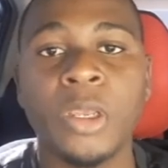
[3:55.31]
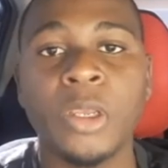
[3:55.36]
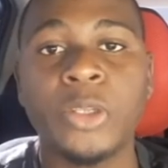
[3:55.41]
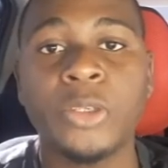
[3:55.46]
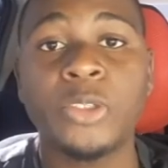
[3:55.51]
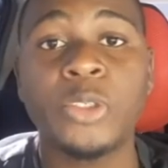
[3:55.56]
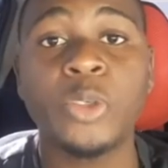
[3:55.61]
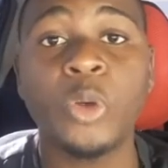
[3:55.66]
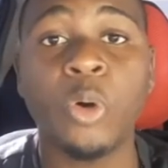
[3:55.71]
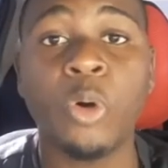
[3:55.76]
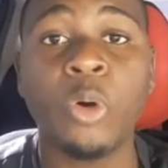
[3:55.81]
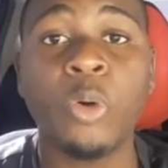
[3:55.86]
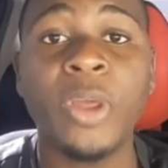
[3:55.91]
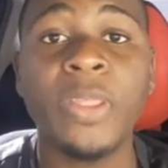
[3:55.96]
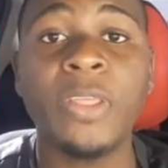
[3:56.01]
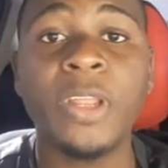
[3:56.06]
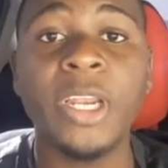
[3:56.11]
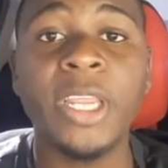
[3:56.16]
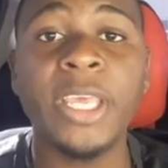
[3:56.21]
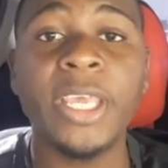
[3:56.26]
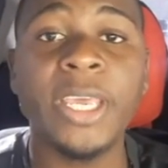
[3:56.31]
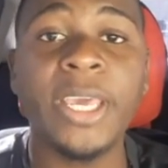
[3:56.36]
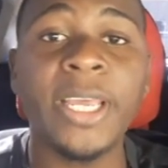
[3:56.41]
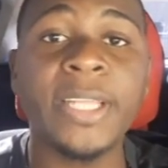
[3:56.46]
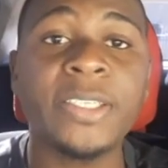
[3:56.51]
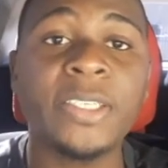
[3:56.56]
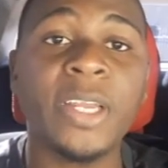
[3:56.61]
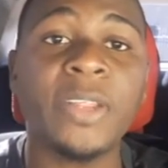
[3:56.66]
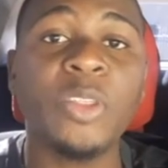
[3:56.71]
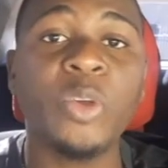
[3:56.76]
So when the league
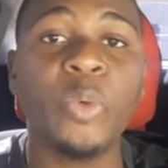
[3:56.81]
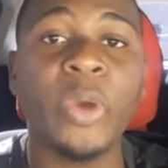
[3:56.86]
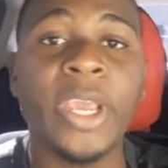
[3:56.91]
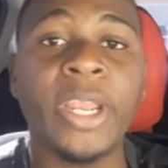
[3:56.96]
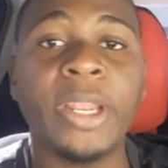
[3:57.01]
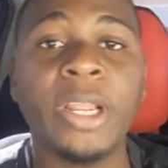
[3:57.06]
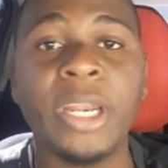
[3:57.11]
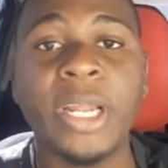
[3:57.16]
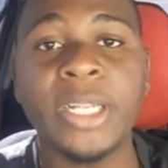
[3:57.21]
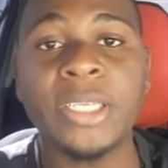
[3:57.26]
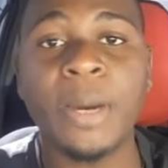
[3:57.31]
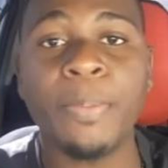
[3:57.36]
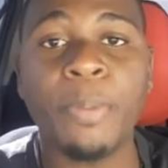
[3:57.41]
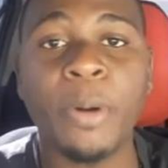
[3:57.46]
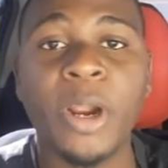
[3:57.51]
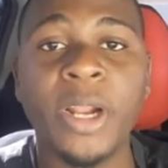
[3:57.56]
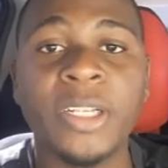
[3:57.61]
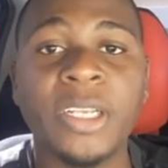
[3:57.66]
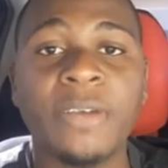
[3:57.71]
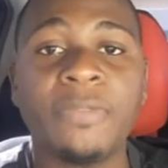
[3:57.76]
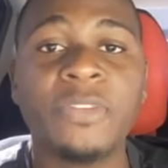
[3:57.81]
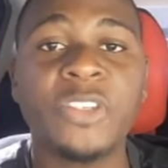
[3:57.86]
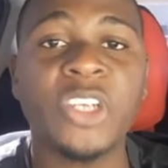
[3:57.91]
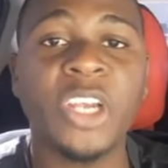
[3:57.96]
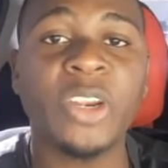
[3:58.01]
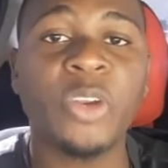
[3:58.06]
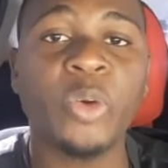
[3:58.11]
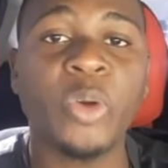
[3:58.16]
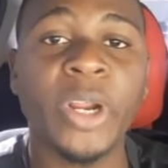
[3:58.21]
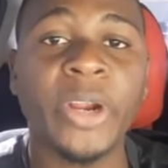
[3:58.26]
gets underway in the latter part of
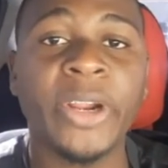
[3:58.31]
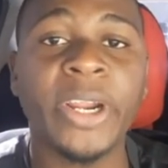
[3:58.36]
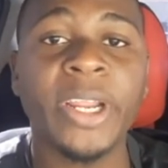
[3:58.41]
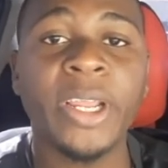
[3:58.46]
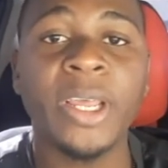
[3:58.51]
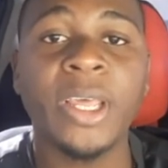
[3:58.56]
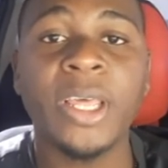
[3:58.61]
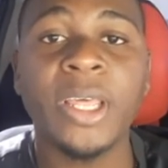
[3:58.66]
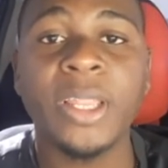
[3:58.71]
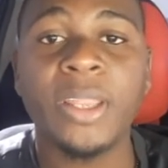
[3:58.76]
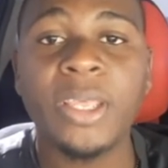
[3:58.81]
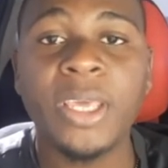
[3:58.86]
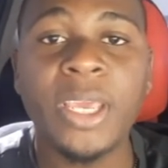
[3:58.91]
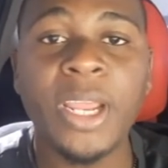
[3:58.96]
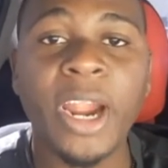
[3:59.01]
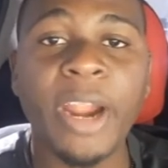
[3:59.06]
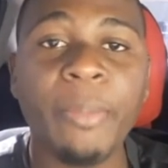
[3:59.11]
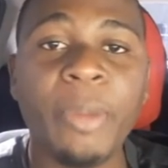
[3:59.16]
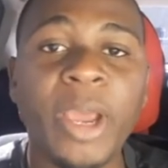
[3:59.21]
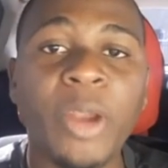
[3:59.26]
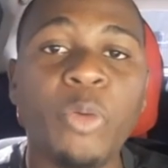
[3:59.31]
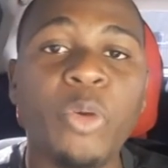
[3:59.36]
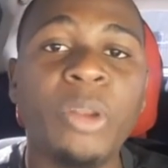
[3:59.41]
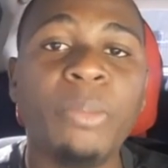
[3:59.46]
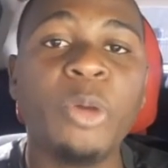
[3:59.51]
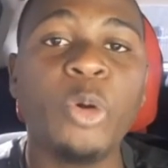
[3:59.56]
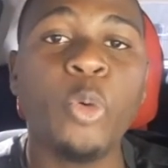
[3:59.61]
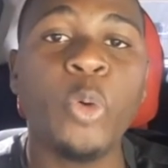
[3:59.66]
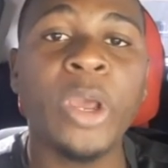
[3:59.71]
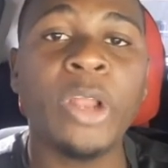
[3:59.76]
January, the Caribbean will
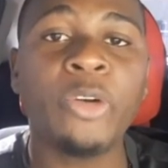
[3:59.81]
be well